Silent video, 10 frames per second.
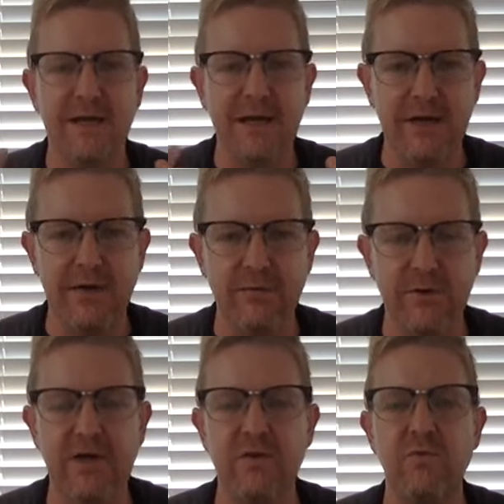in a
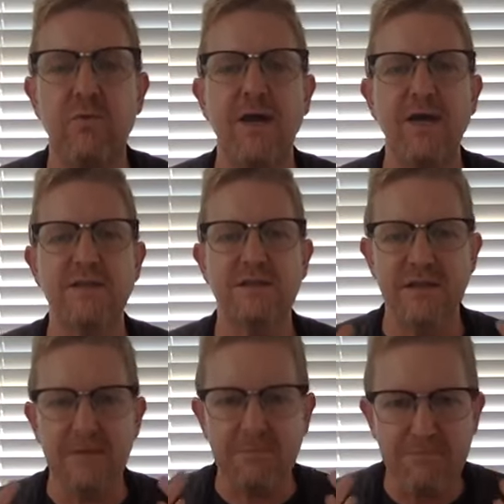written way so that
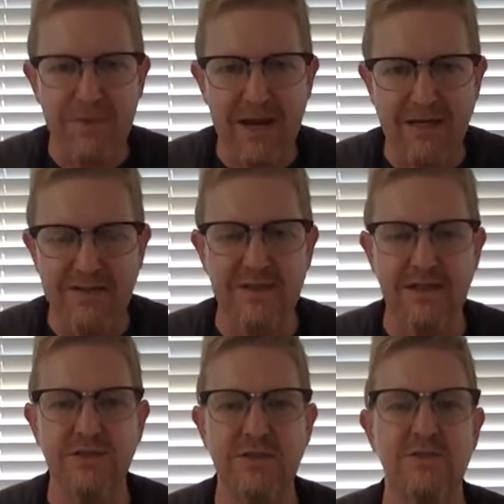it makes
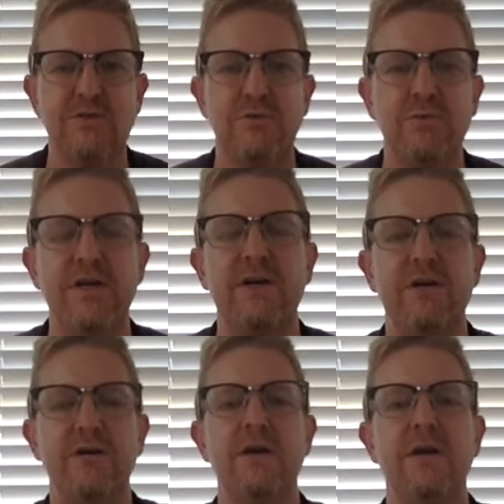sense to the
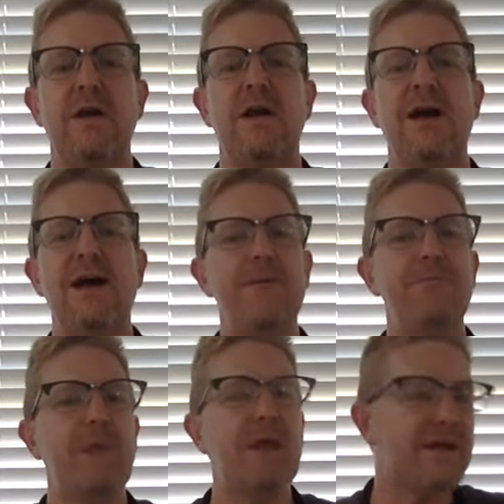reader, um,
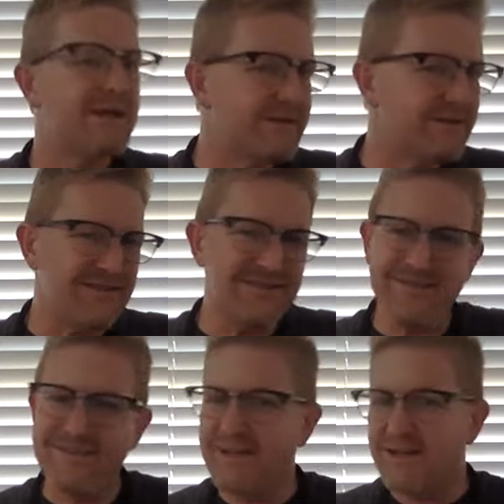
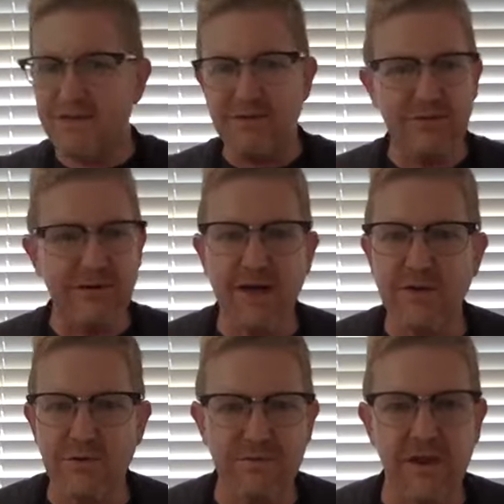then you're not
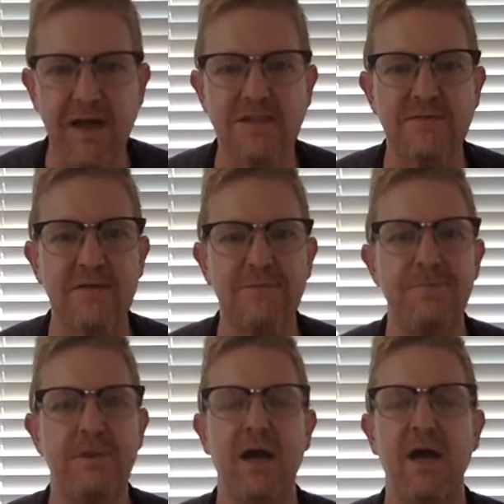doing philosophy.
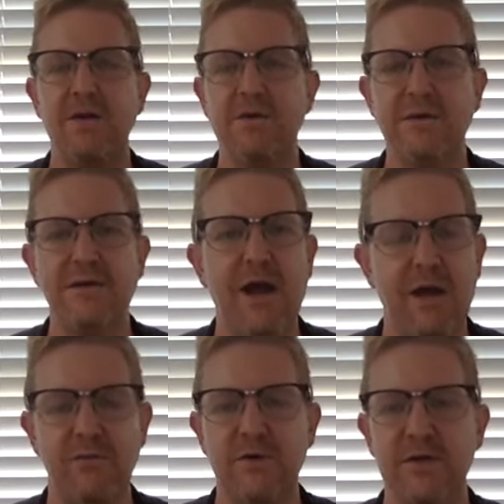Uh, you're
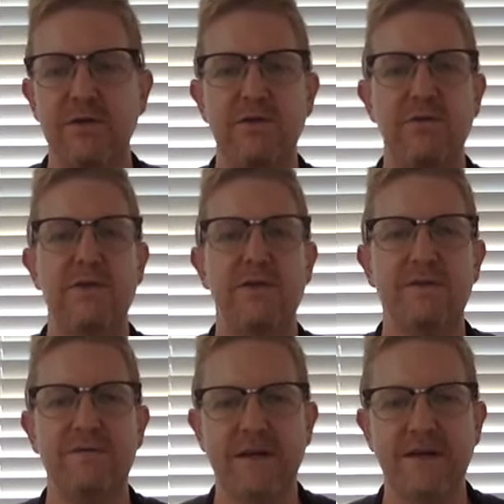not really doing it
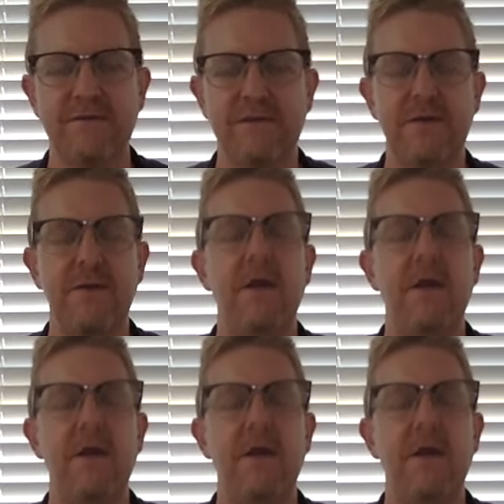effectively.